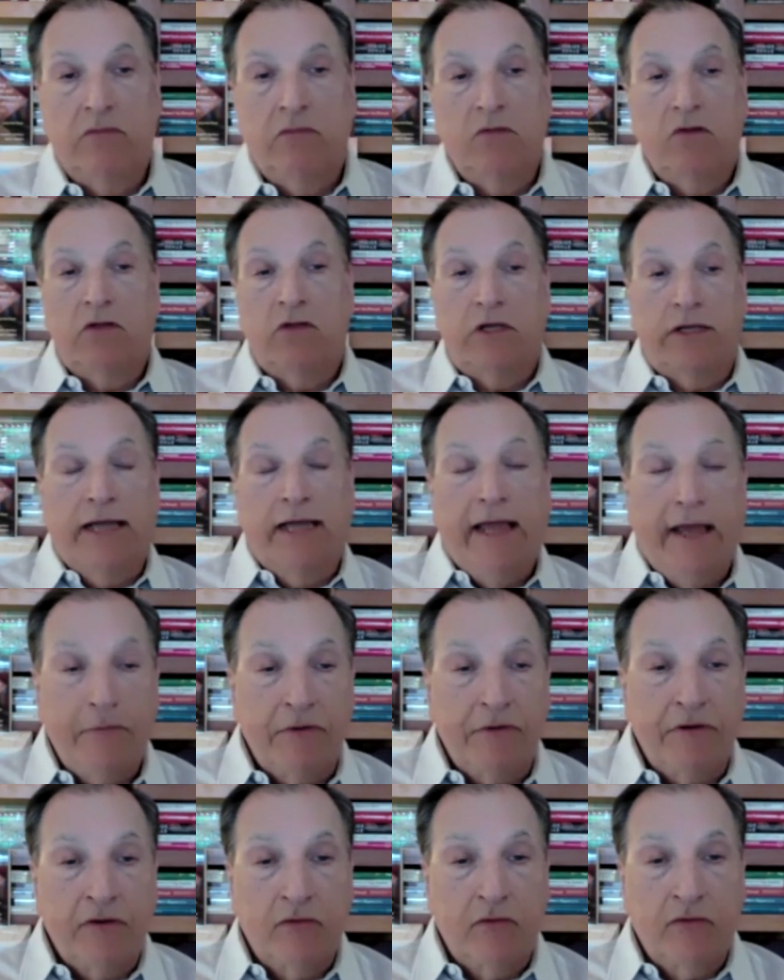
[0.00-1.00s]
thing
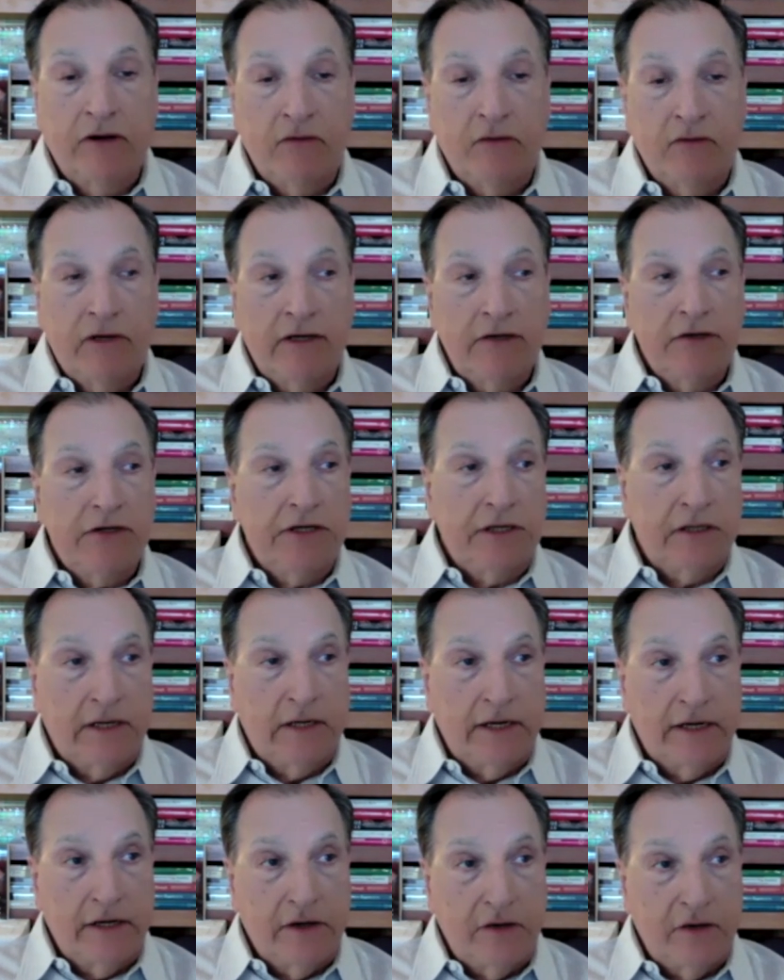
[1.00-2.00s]
happened around
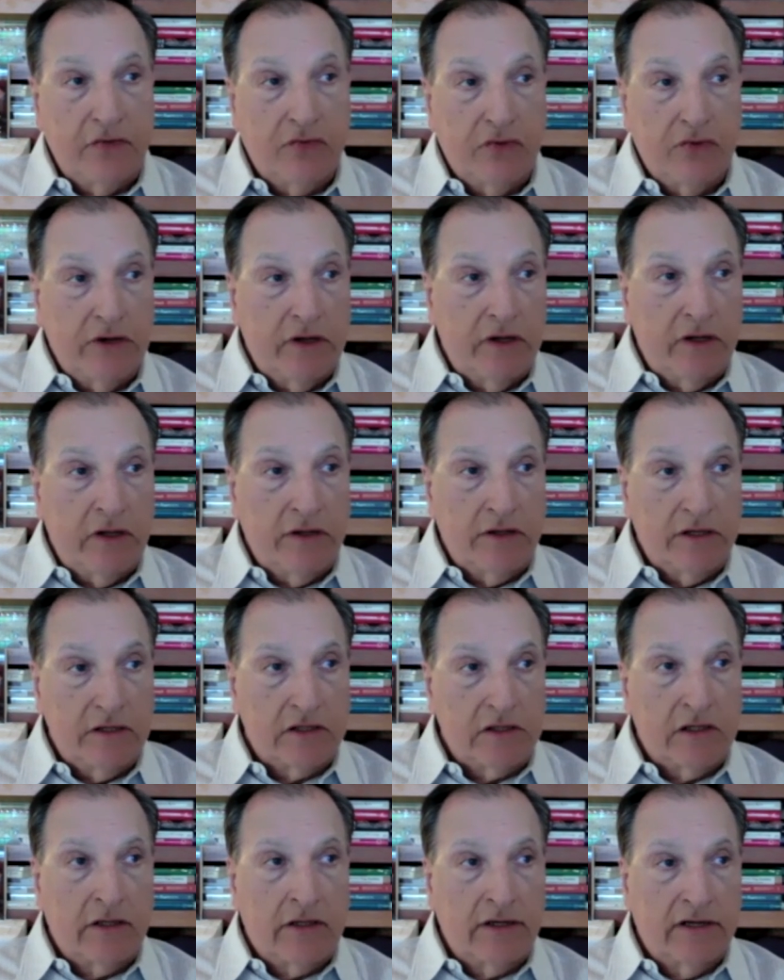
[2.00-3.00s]
1983 in this
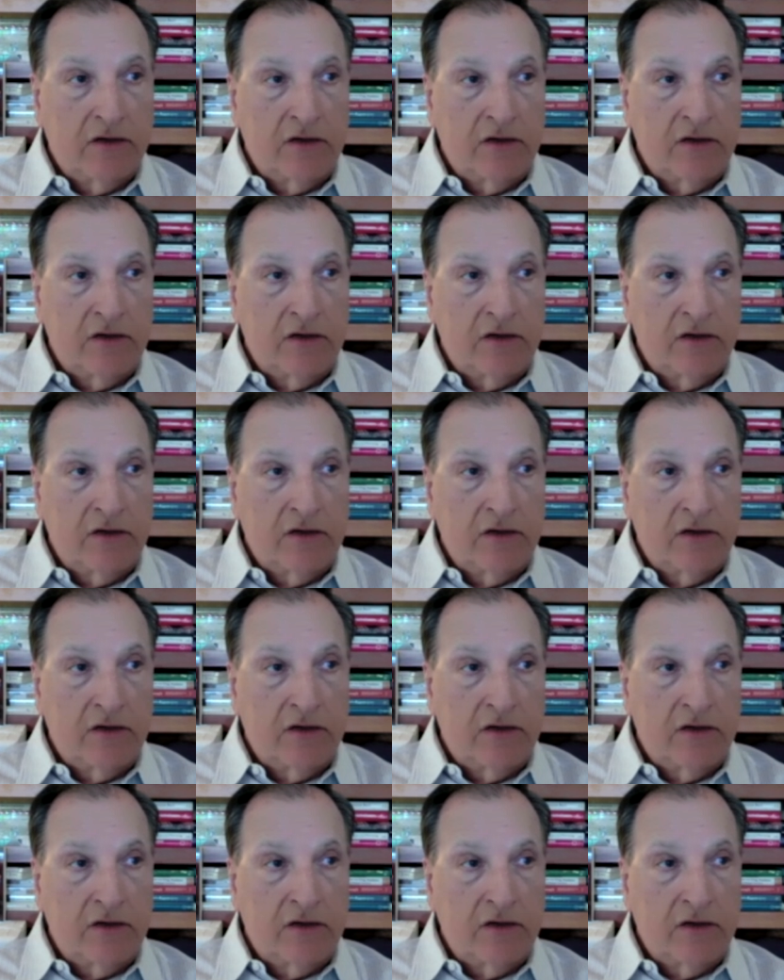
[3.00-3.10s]
clinic,